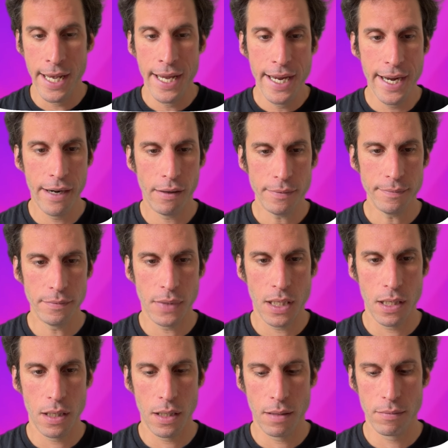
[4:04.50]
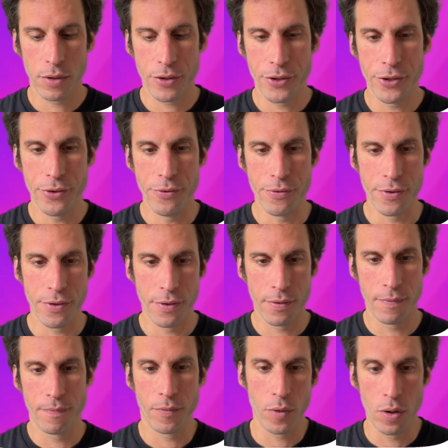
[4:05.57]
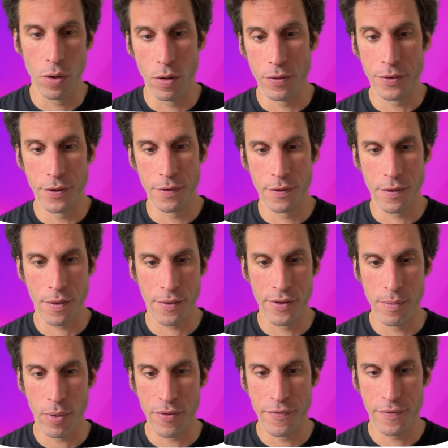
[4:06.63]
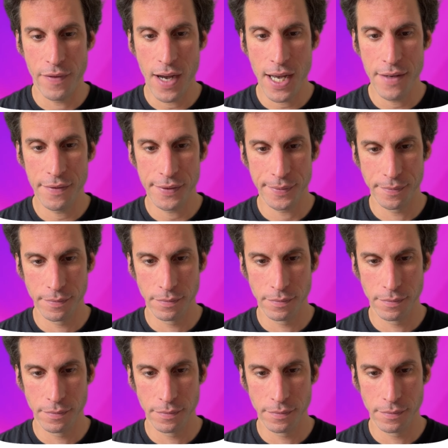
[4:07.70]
Here, I'm going to use Claude 3.5